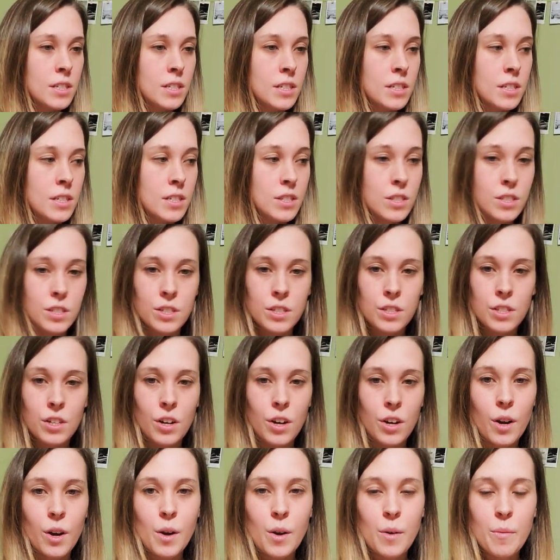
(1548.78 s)
It's gonna
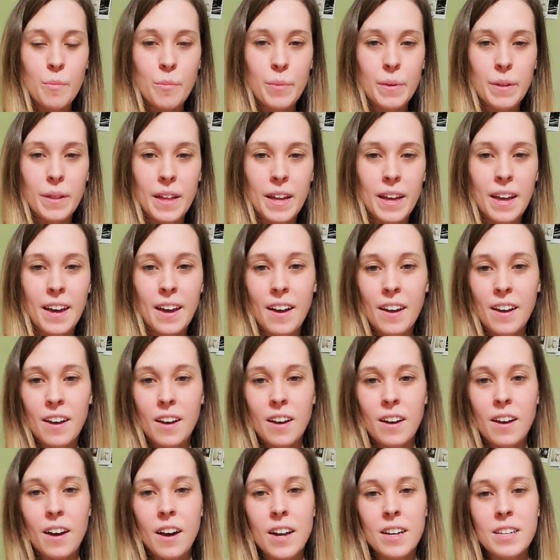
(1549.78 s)
hurt, but like
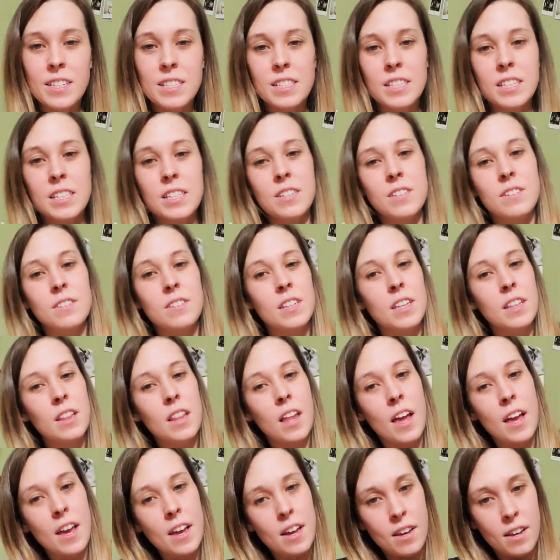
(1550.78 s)
God is literally
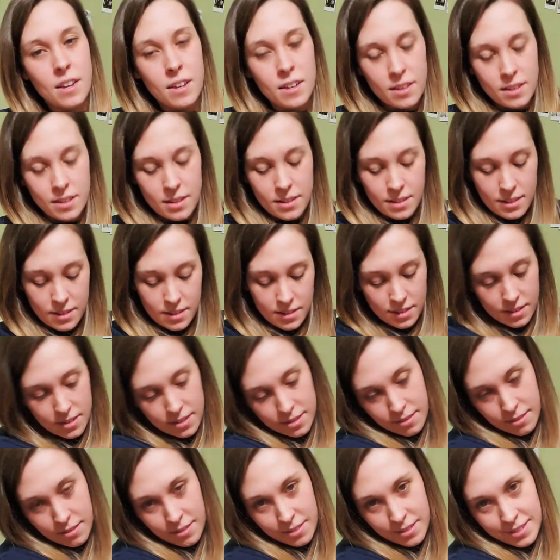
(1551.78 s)
like,
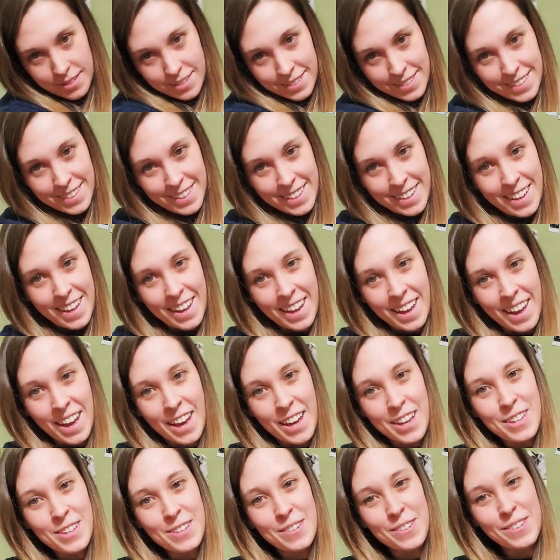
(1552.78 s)
I
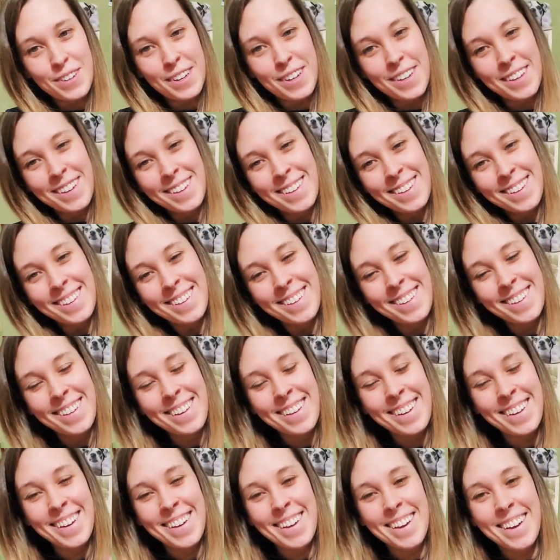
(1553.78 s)
got you.
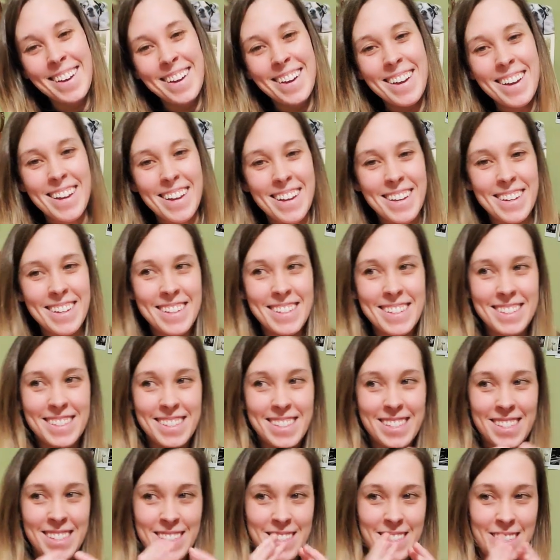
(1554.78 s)
And
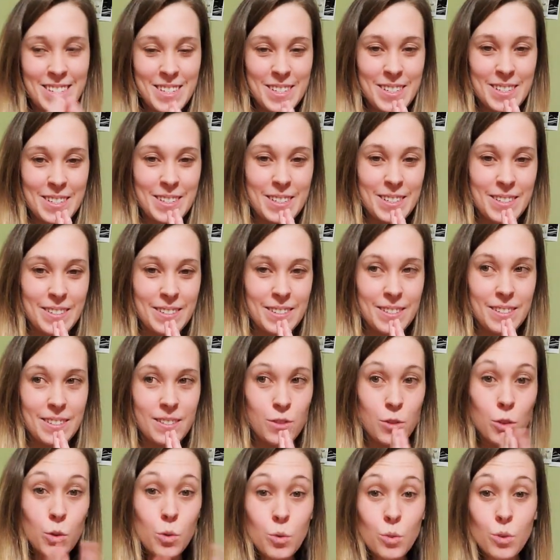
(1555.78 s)
it's
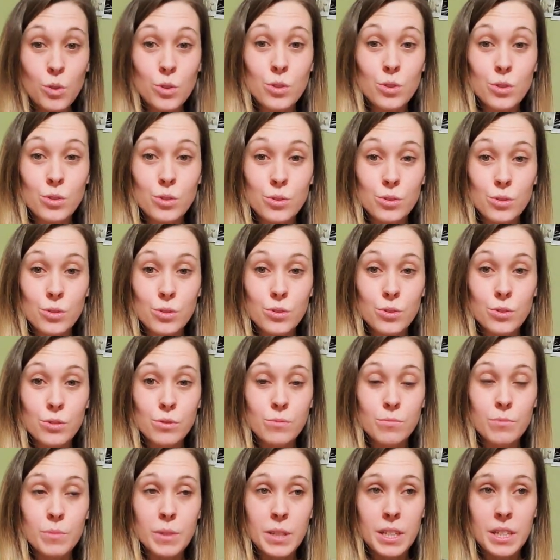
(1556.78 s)
cool,
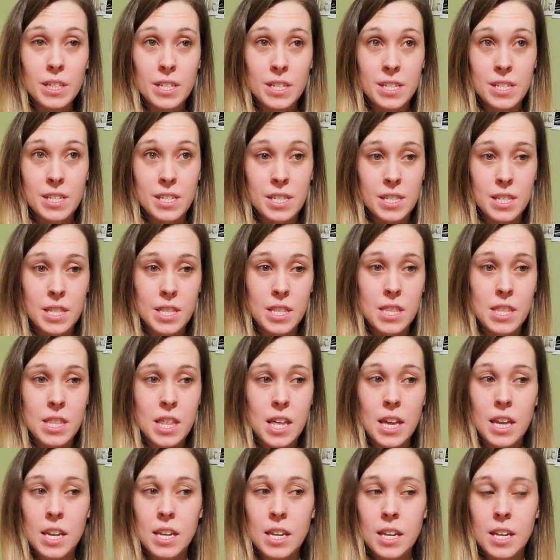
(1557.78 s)
because
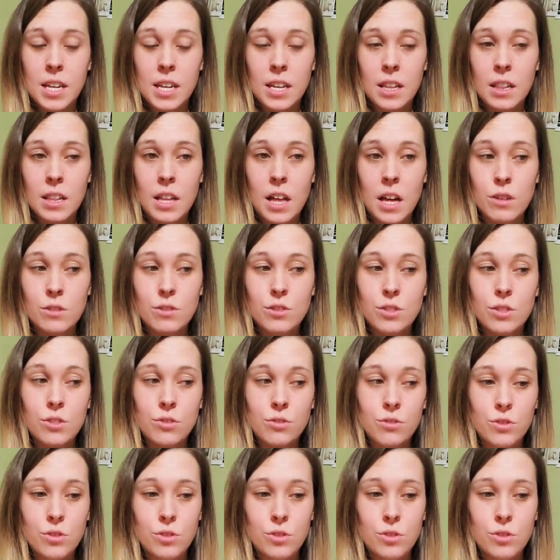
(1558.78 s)
then it allows you